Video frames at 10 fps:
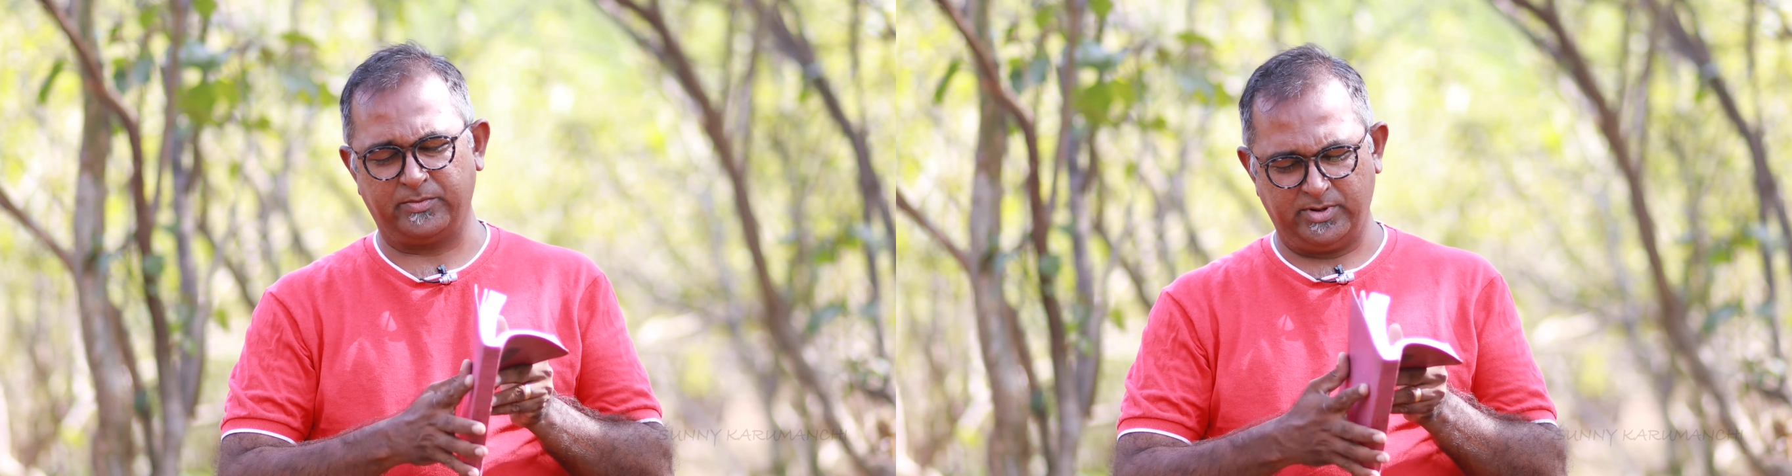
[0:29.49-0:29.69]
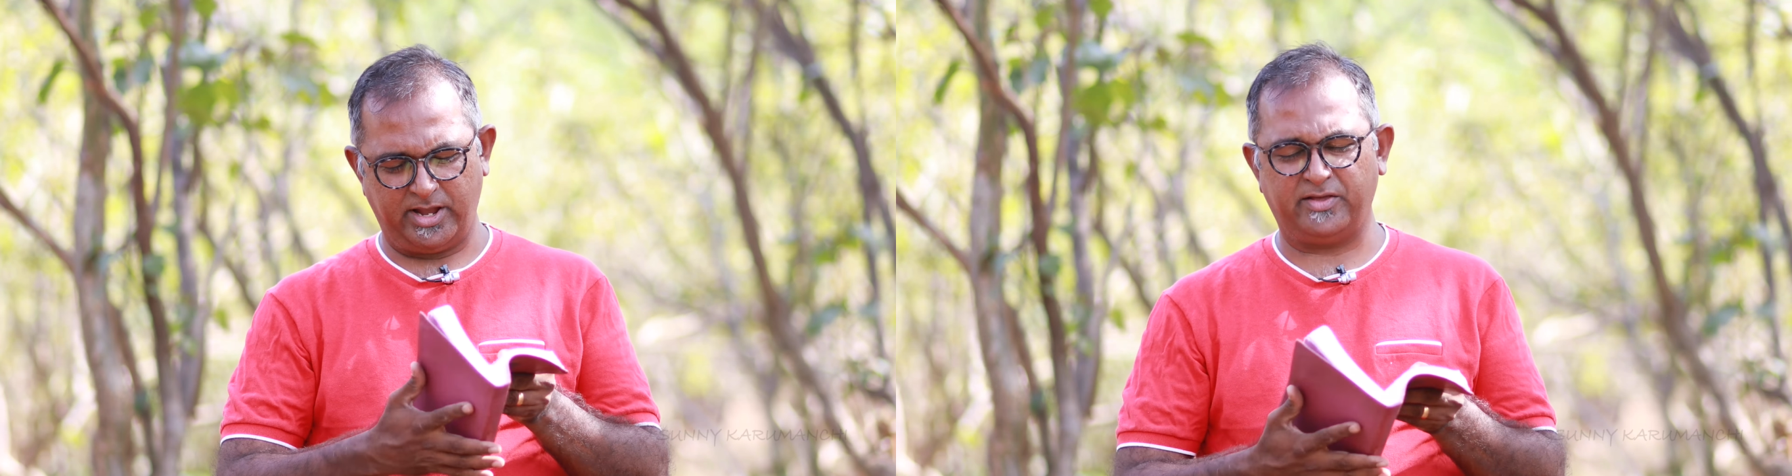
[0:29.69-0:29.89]

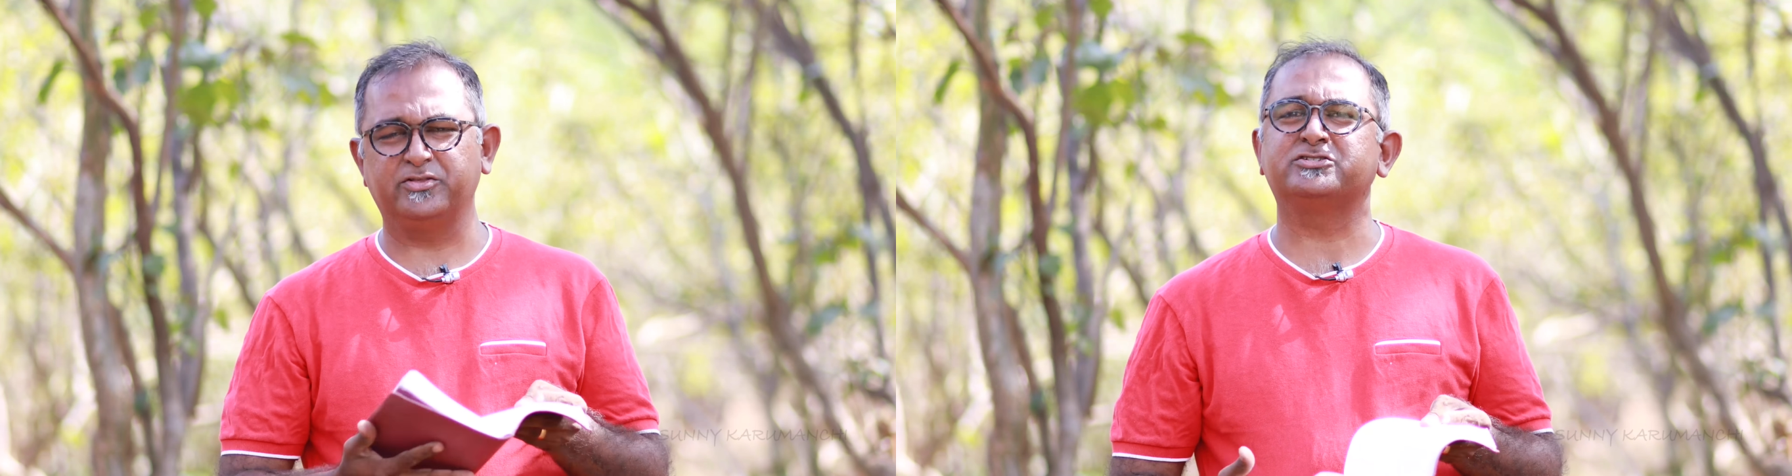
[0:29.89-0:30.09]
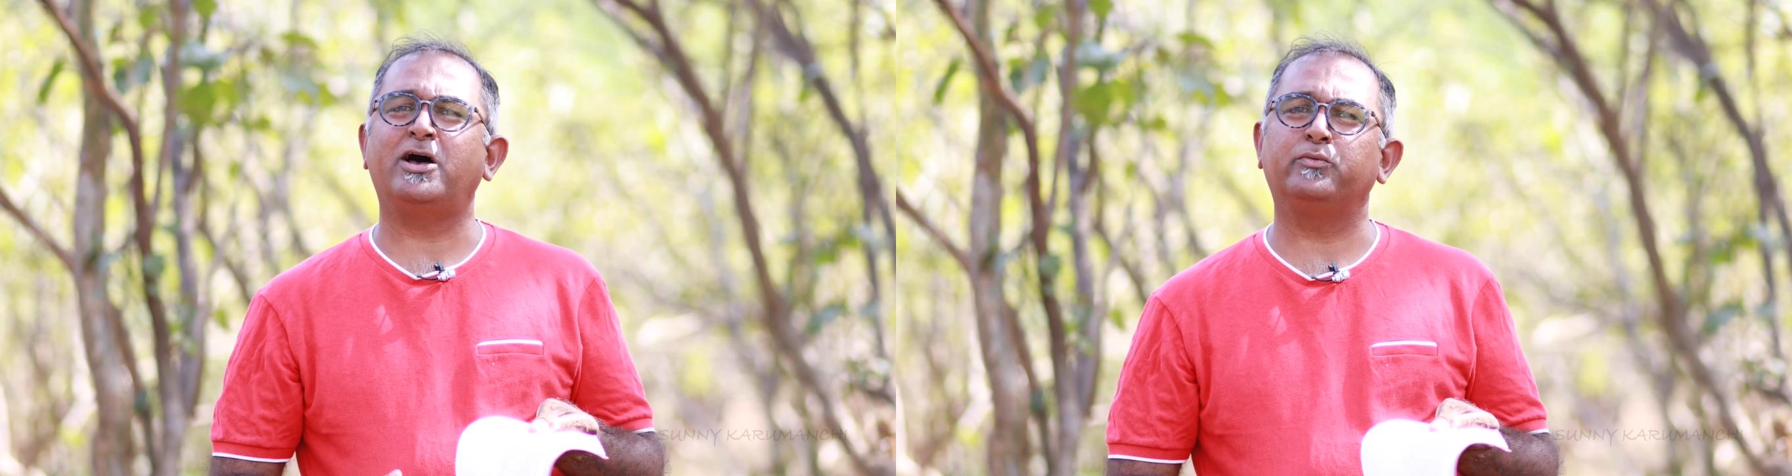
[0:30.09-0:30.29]

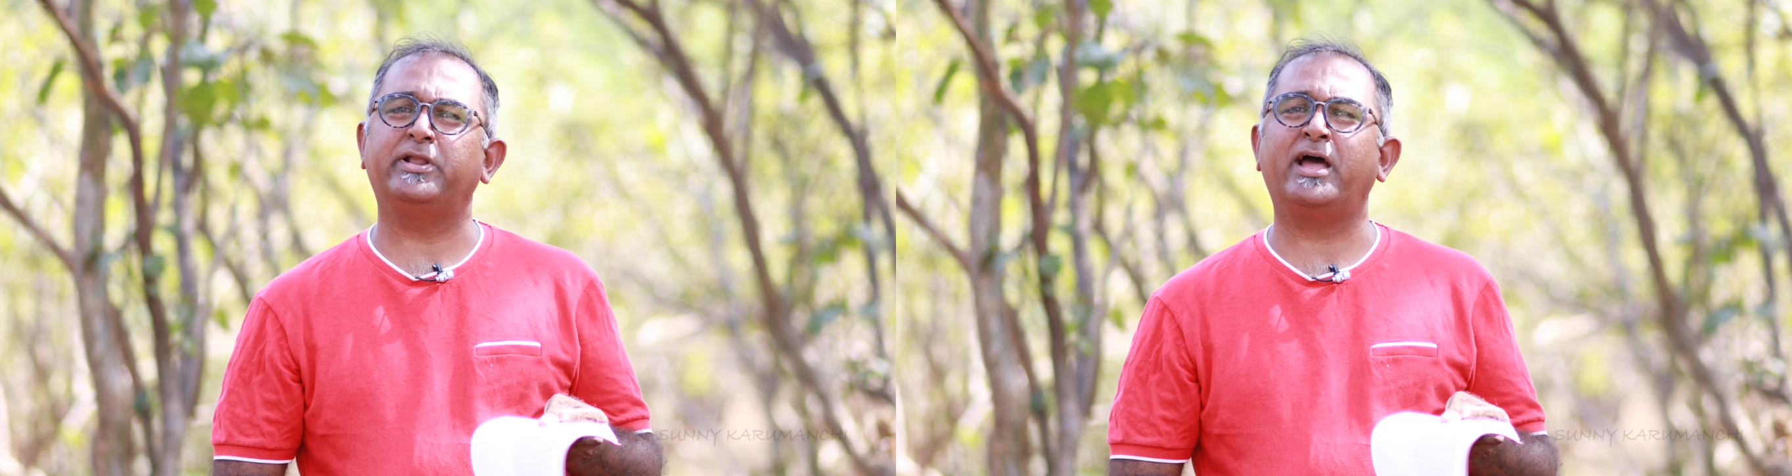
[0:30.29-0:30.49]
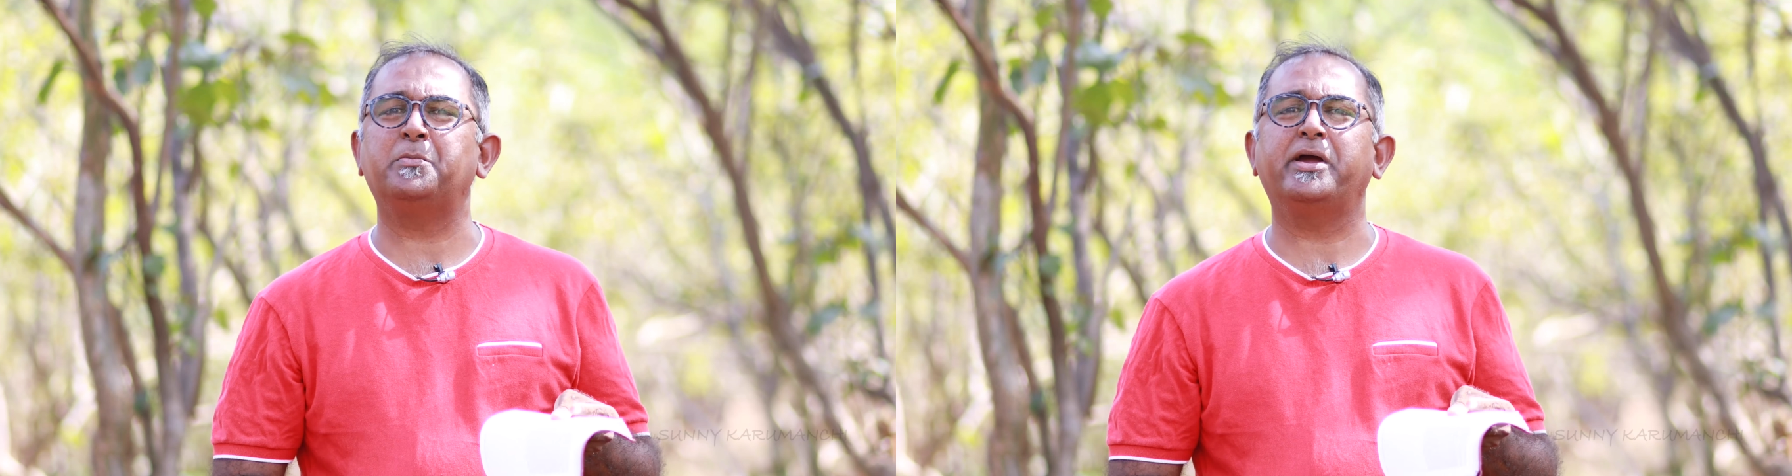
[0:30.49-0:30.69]
and this is how
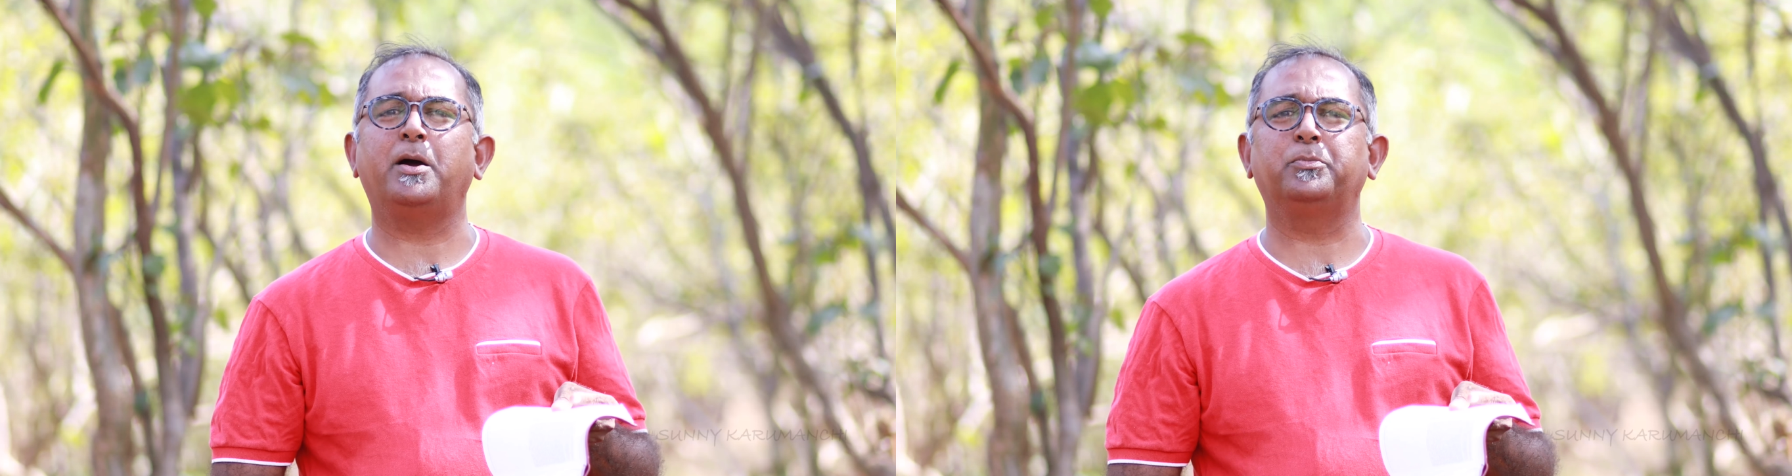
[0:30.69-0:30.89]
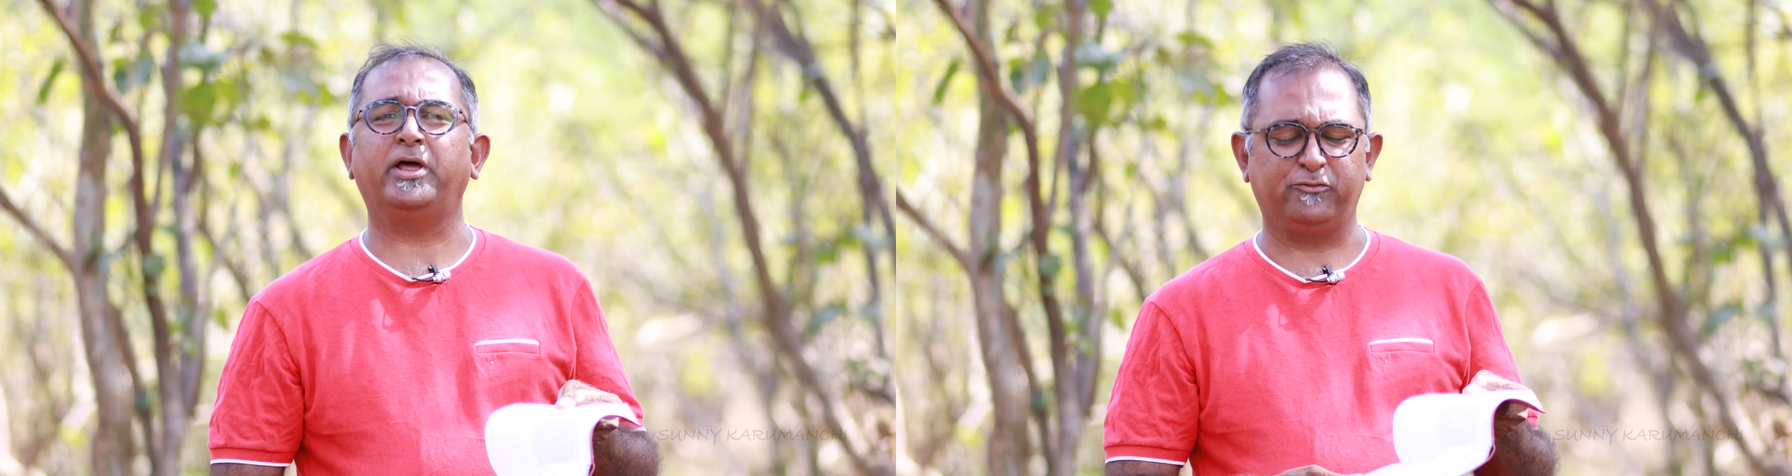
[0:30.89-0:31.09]

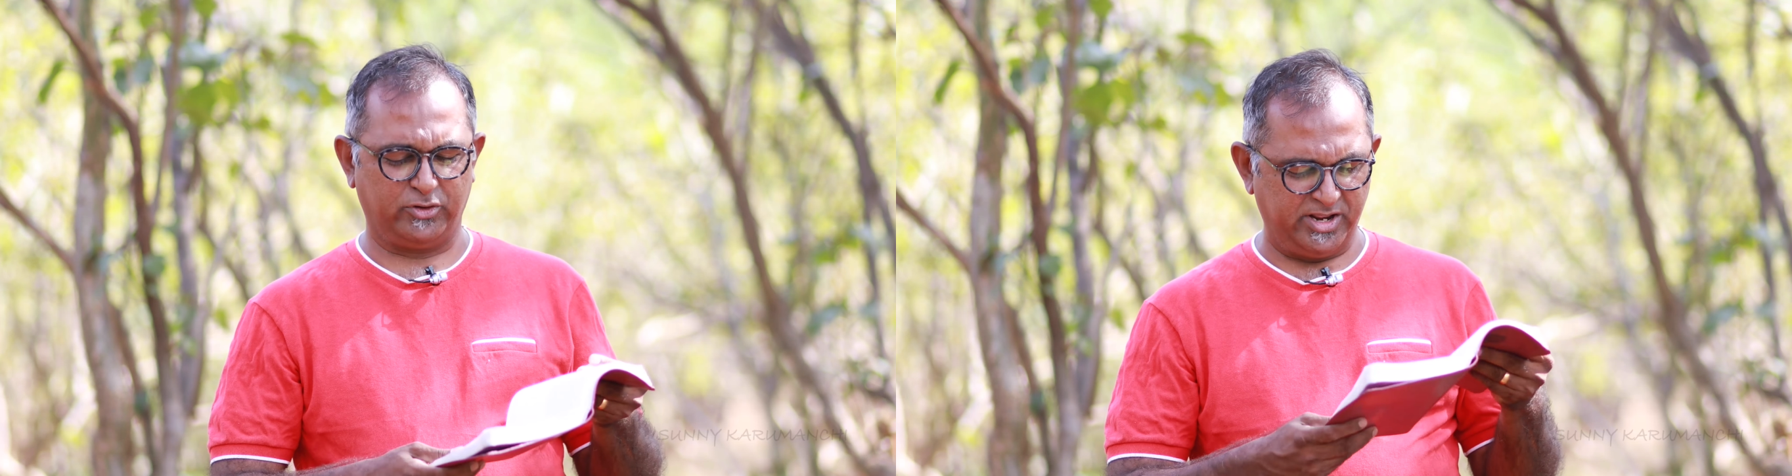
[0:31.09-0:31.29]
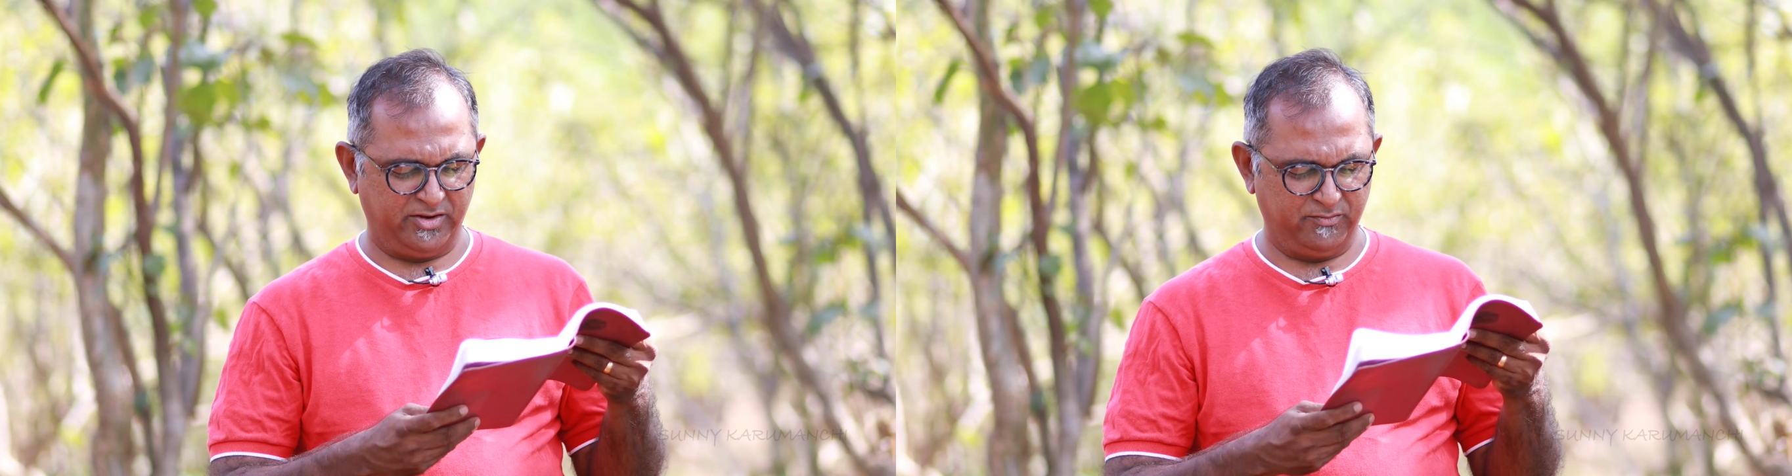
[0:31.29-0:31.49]
Nehemiah applied
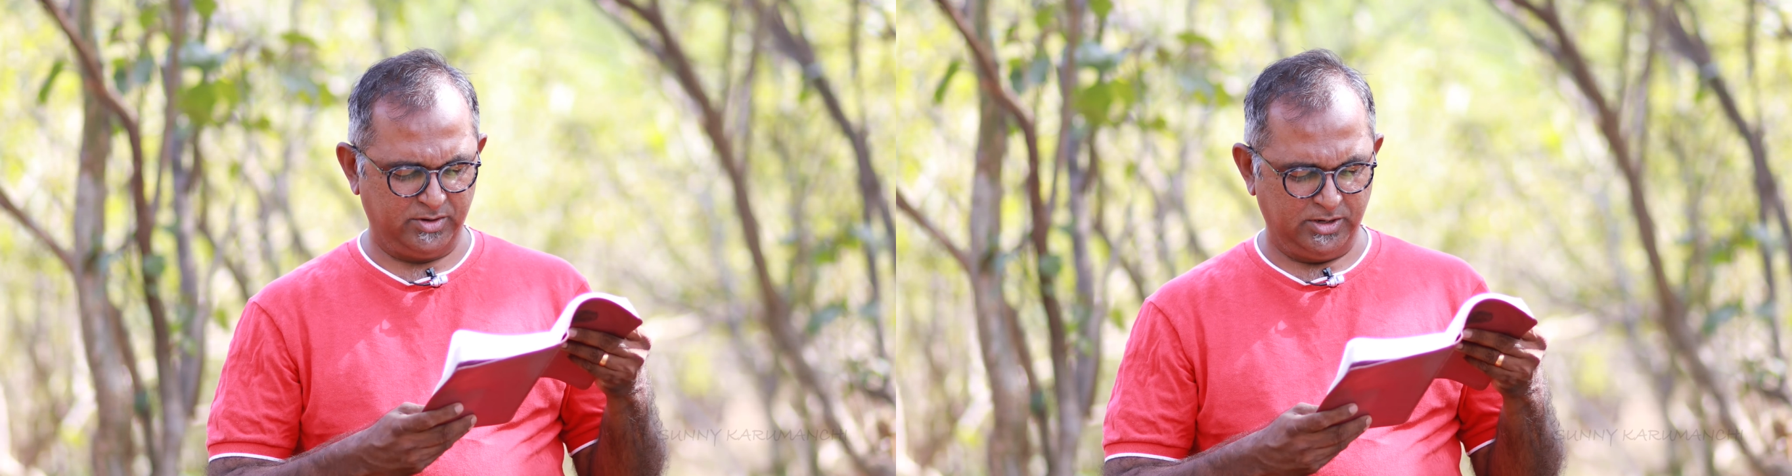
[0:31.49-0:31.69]
for leave.